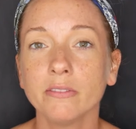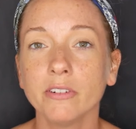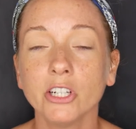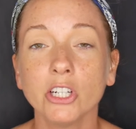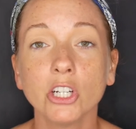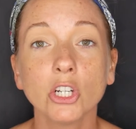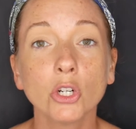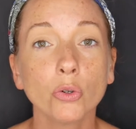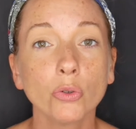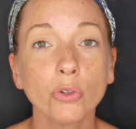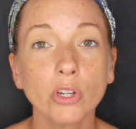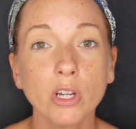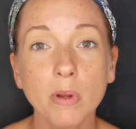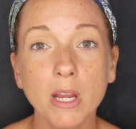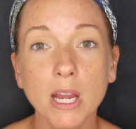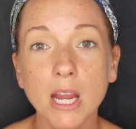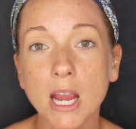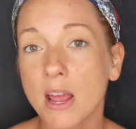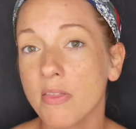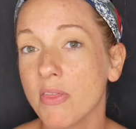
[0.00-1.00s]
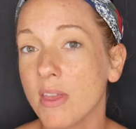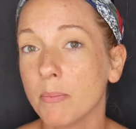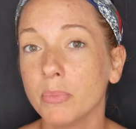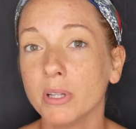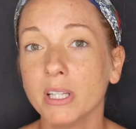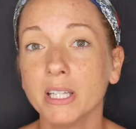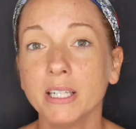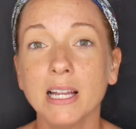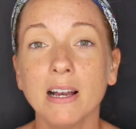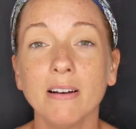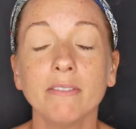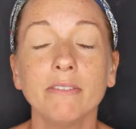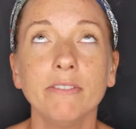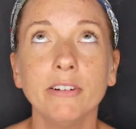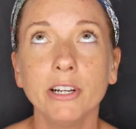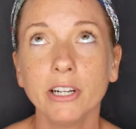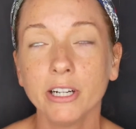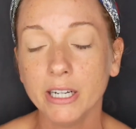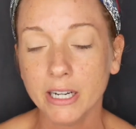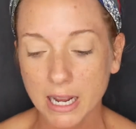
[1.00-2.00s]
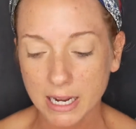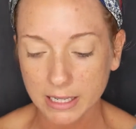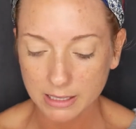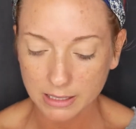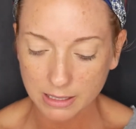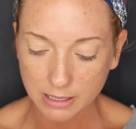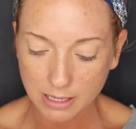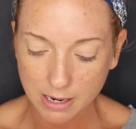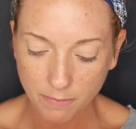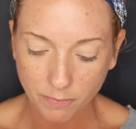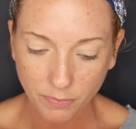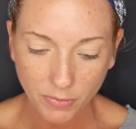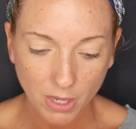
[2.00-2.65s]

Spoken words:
very creamy and they blend out very nicely.